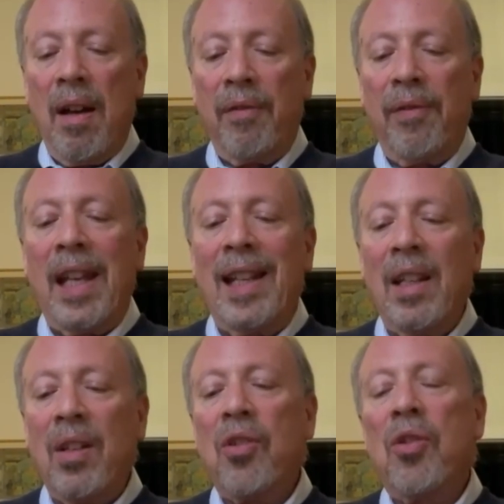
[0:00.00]

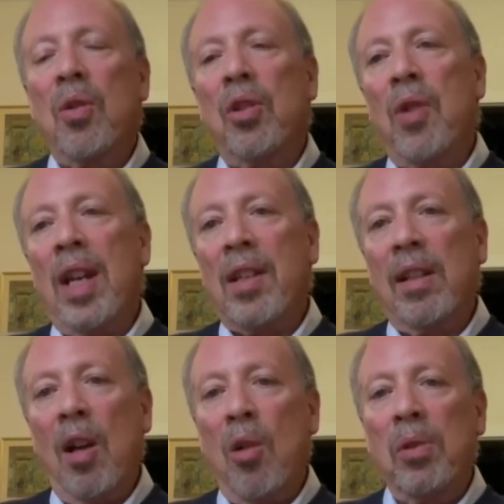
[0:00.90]
failures to address
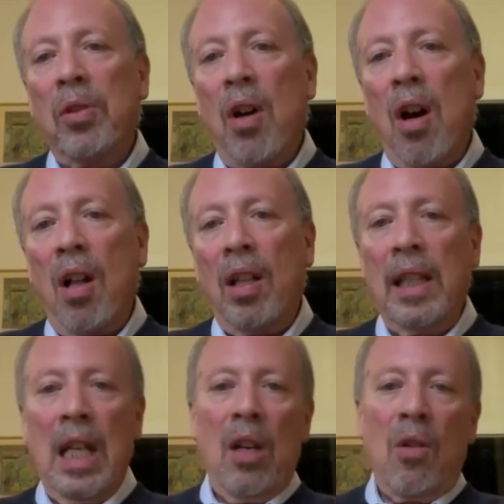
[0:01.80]
low morale
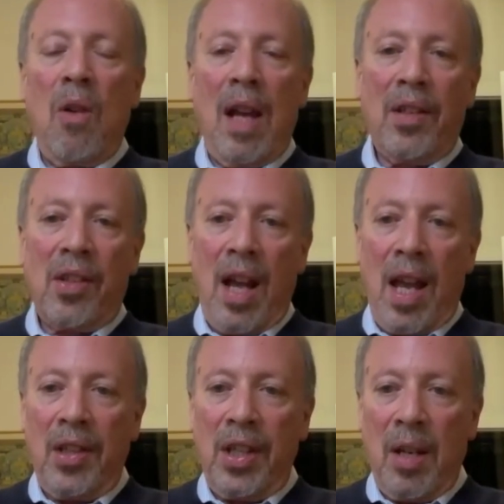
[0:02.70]
or
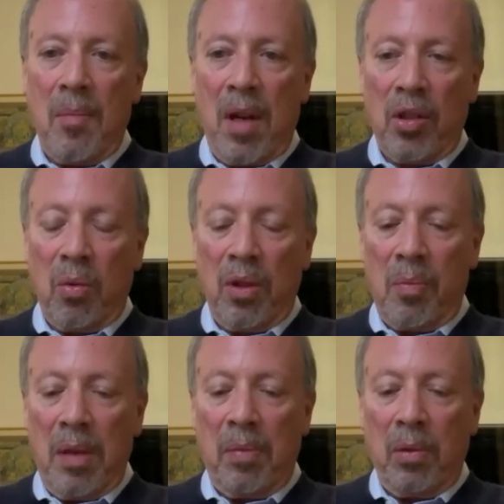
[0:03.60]
anxiety amongst one's
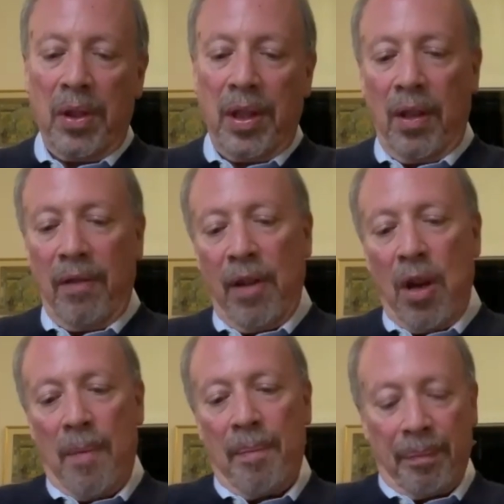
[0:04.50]
people within the
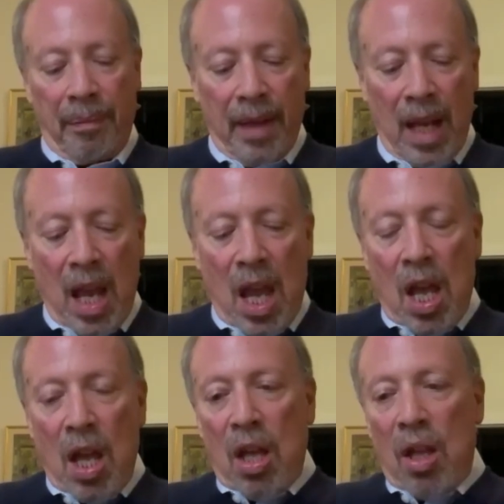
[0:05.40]
firm.
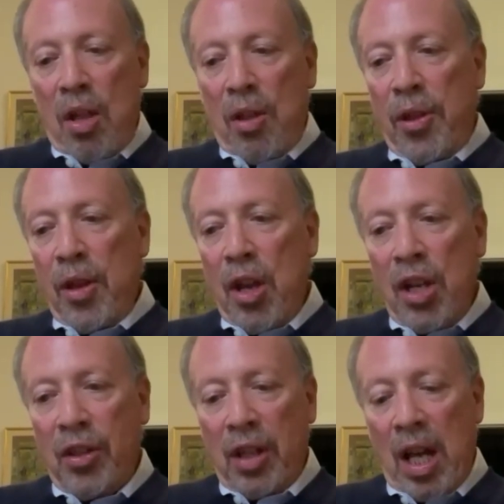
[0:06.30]

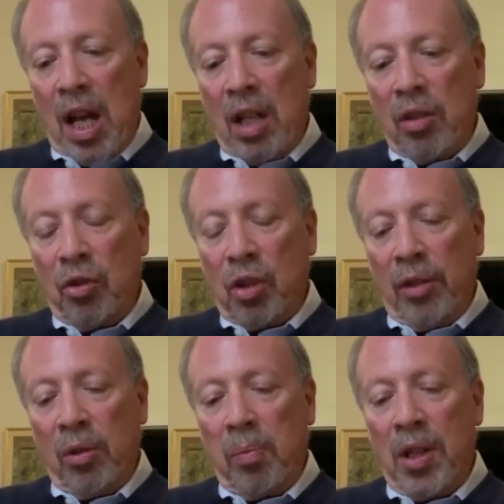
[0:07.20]
Third
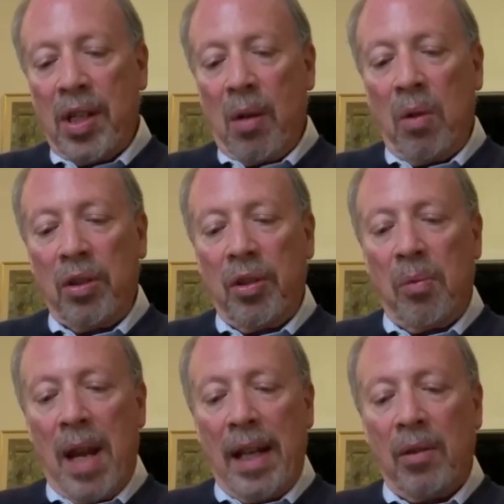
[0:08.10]
general point I wanted to
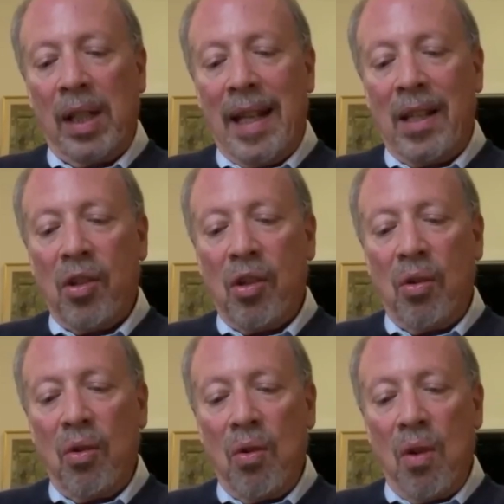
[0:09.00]
make relates
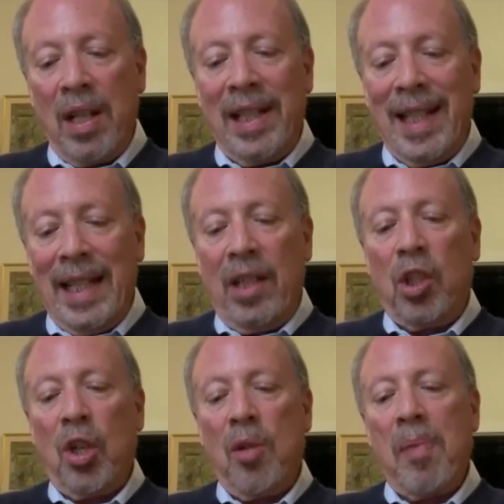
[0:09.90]
to
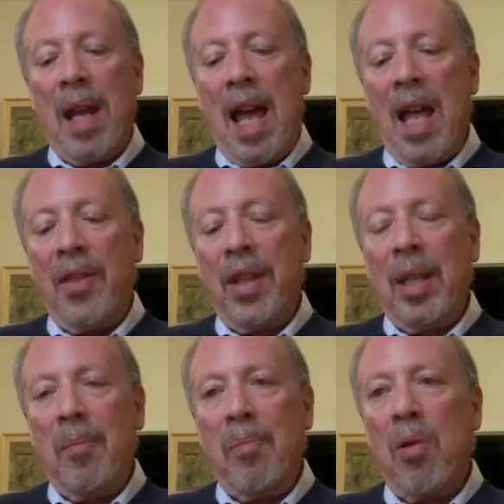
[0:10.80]
leadership and the
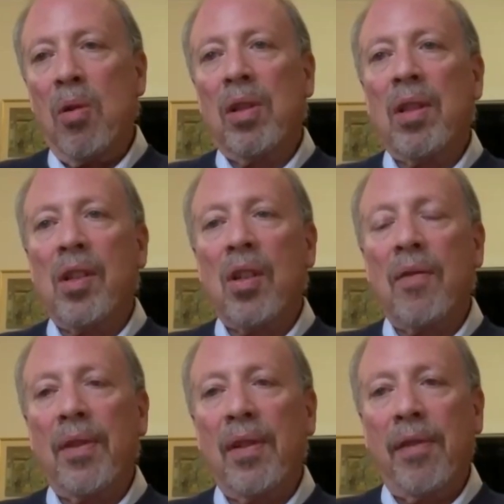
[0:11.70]
importance
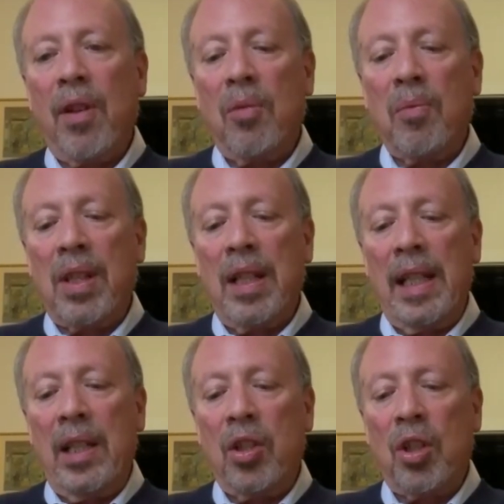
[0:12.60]
of the firm's
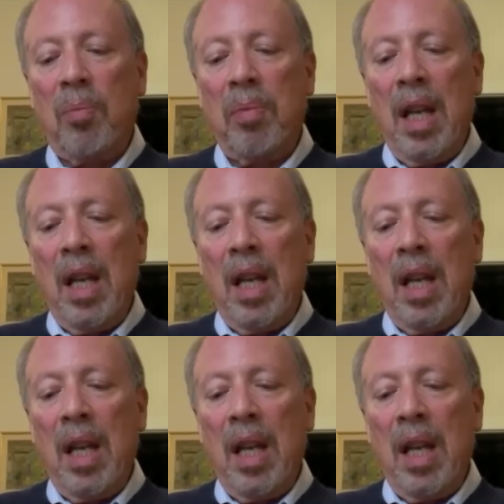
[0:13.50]
leadership